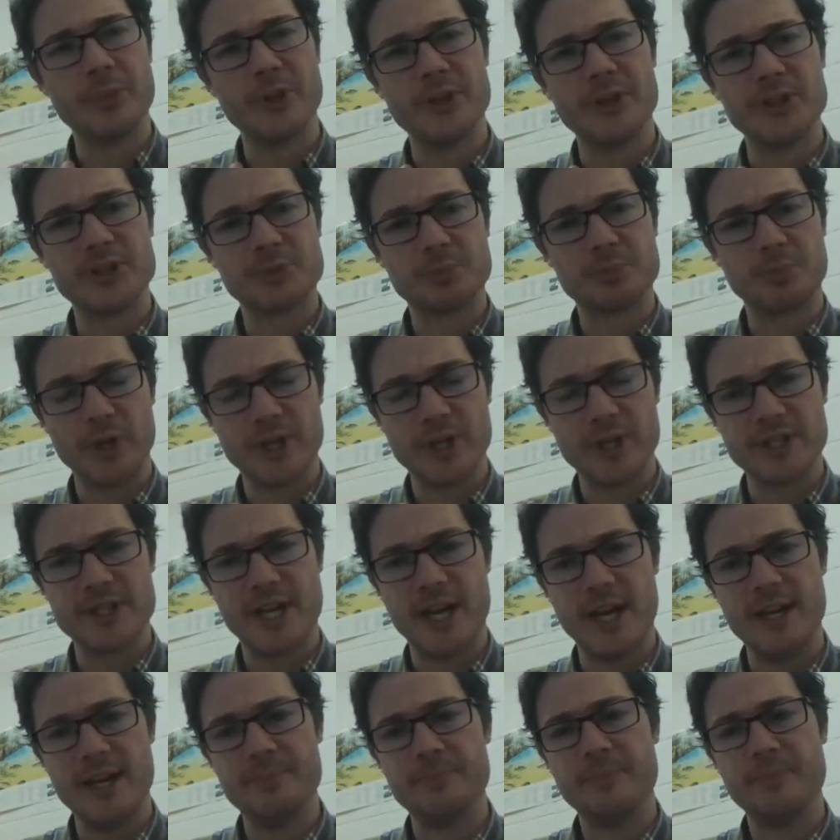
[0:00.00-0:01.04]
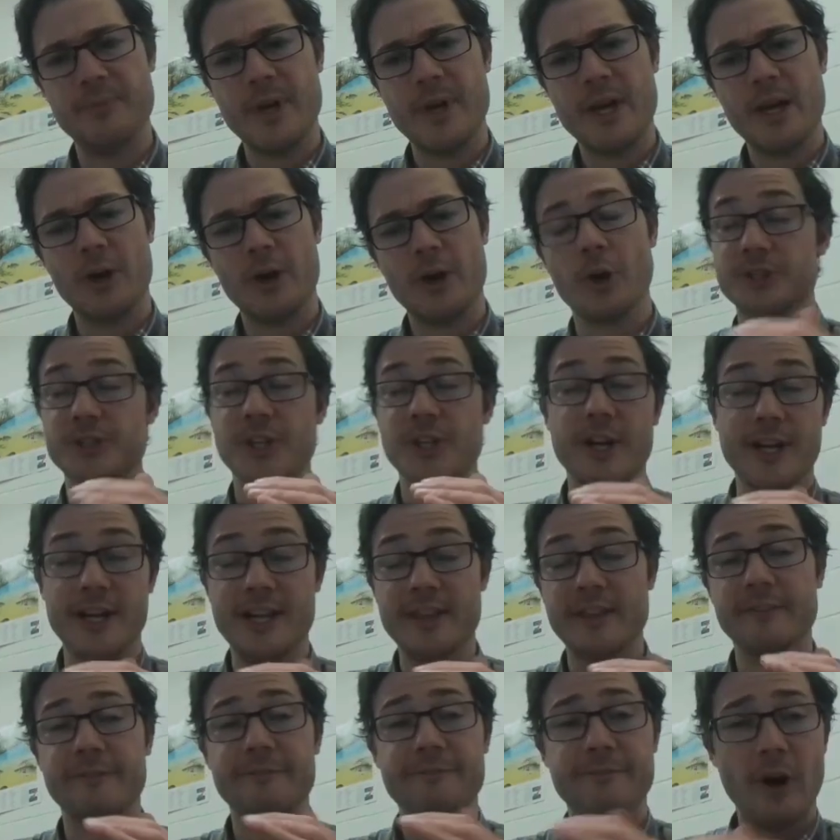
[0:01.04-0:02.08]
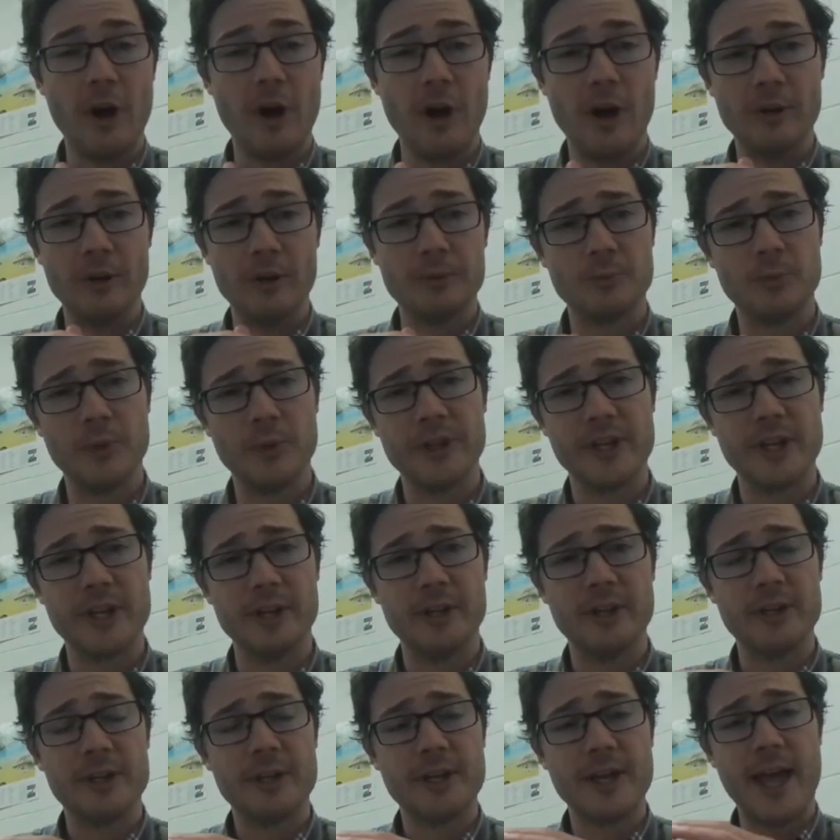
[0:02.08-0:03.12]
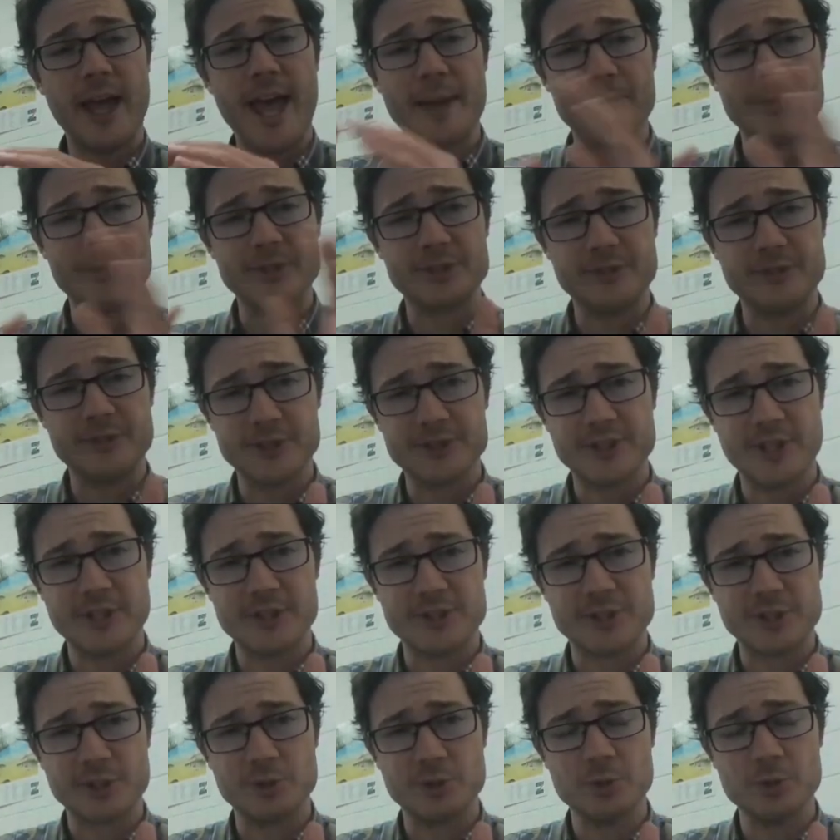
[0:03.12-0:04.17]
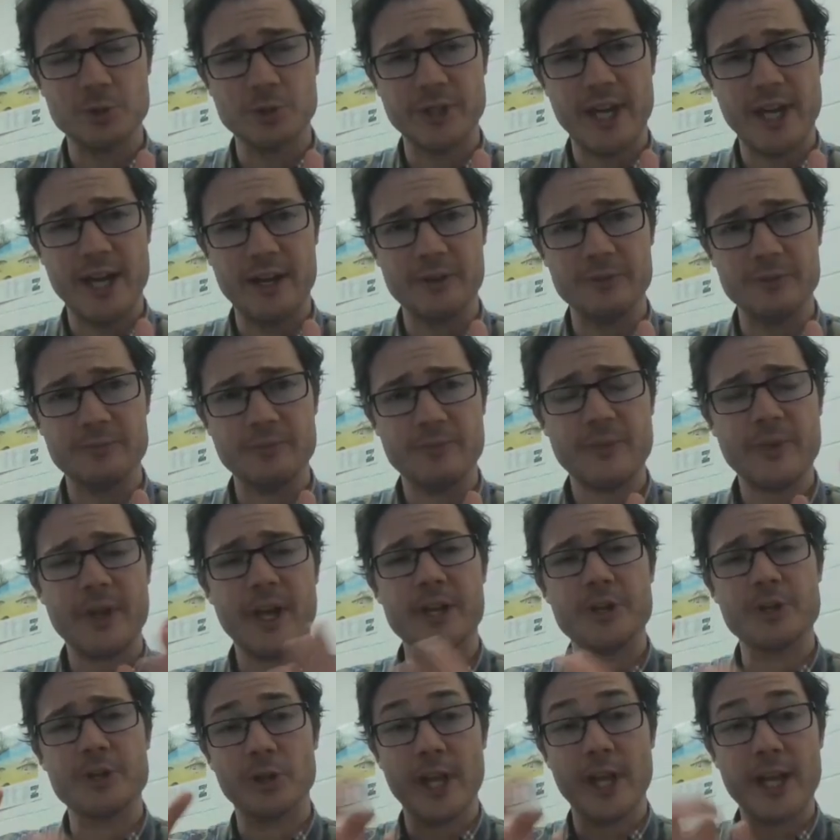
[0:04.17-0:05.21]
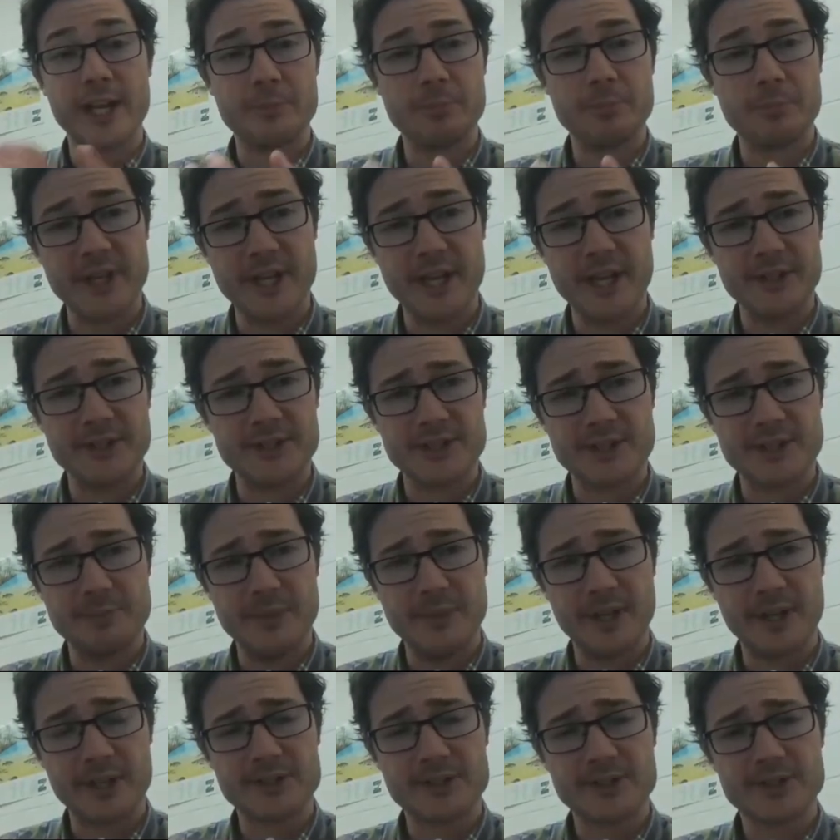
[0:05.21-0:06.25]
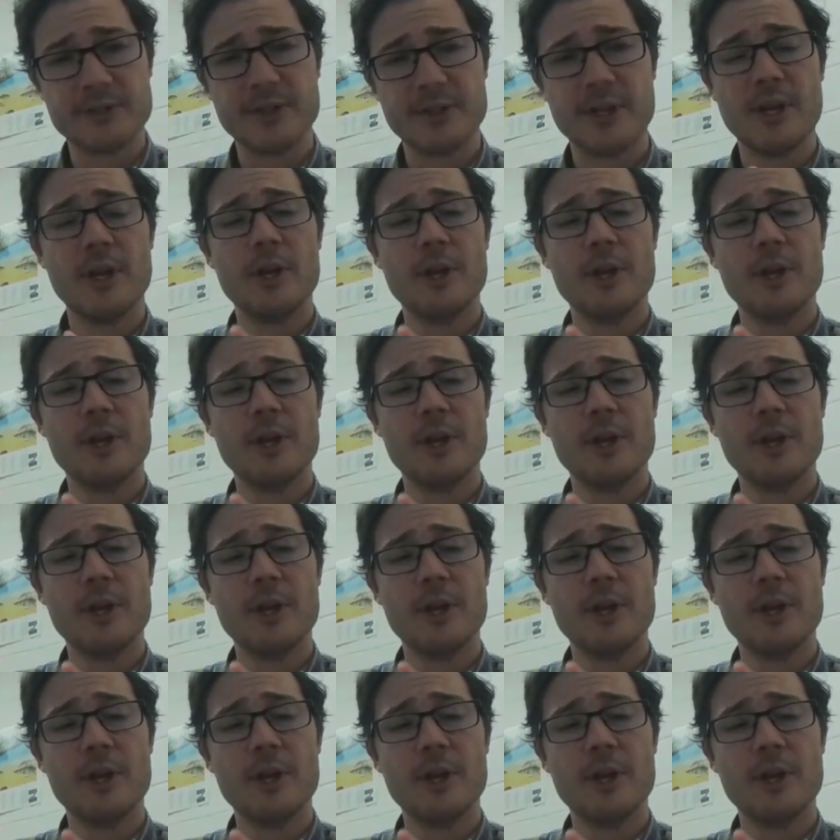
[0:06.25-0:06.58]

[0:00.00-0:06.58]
in the springtime, or sorry, in the fall, when the atmosphere starts to cool down and your lake begins to mix.